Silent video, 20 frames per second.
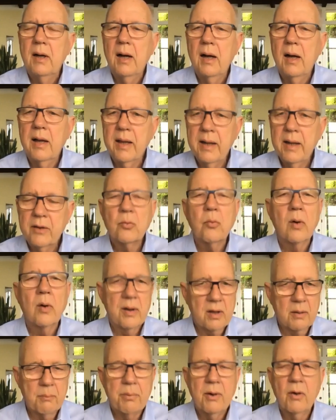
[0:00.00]
It is one of
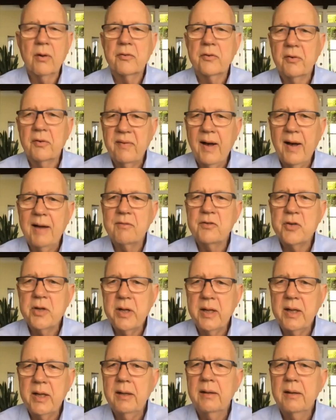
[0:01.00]
the components of
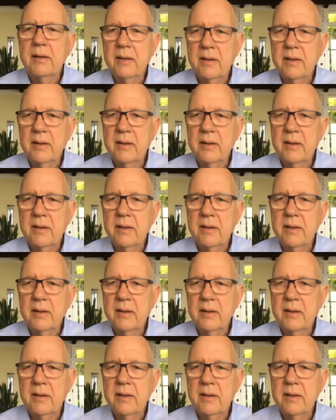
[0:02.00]
5G.